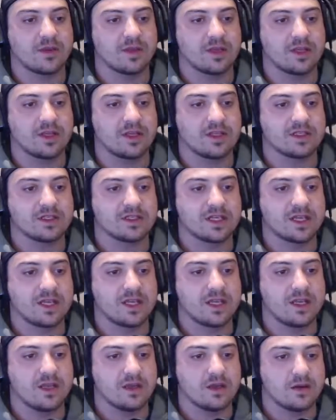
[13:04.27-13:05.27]
but you can
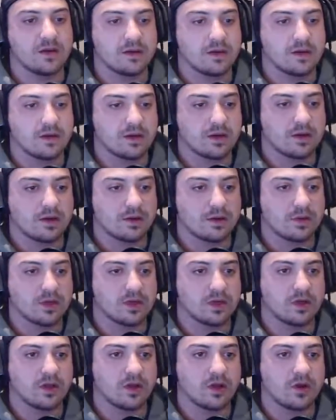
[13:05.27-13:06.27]
see one
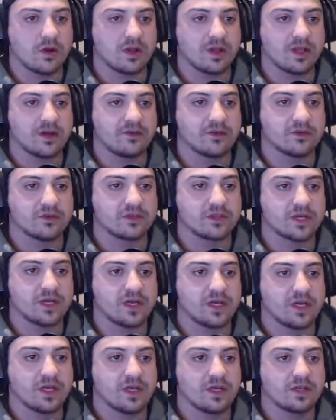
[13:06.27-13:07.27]
of the lower levels,
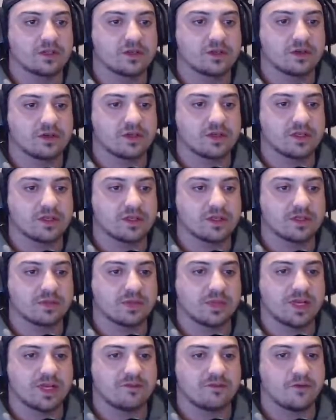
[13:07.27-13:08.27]
sort of this
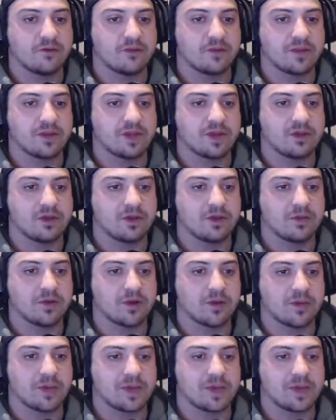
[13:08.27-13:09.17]
platform thing. We could probably